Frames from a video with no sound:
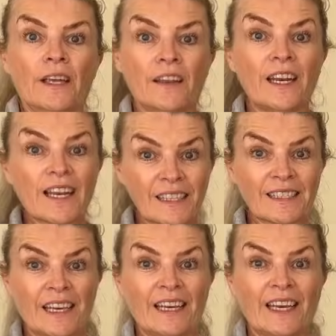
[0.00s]
the next
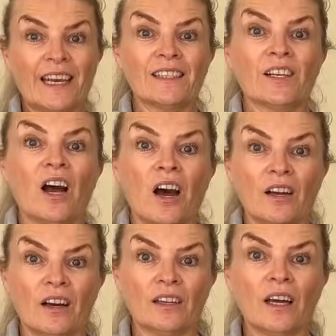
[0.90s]
thing is
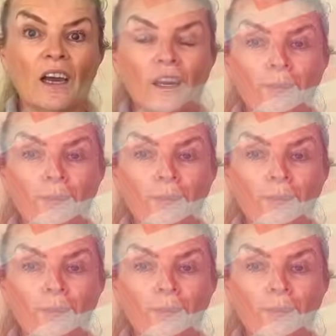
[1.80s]
colour. Colour